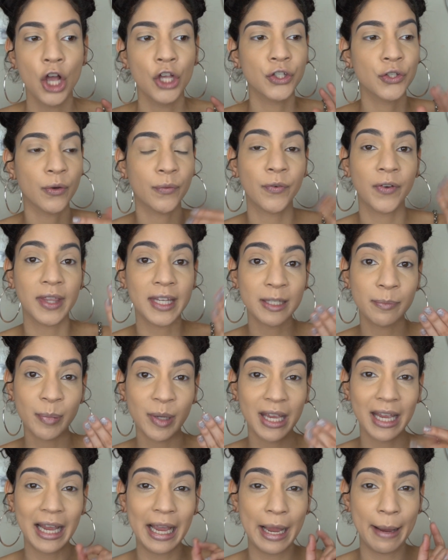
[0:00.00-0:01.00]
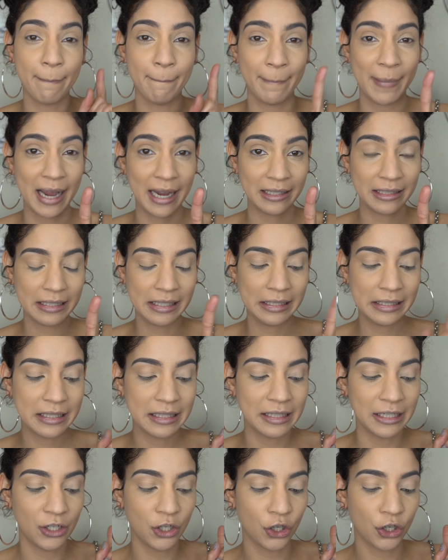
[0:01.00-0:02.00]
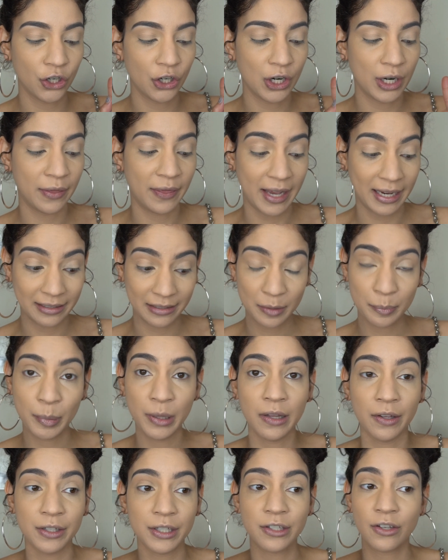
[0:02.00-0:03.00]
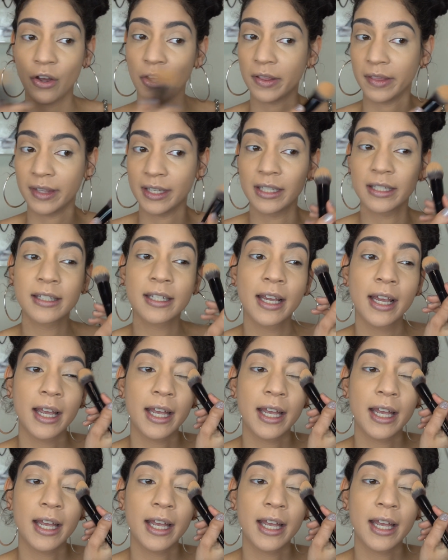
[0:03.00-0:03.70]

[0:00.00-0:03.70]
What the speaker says: So for this being a matte concealer, that's a plus on this.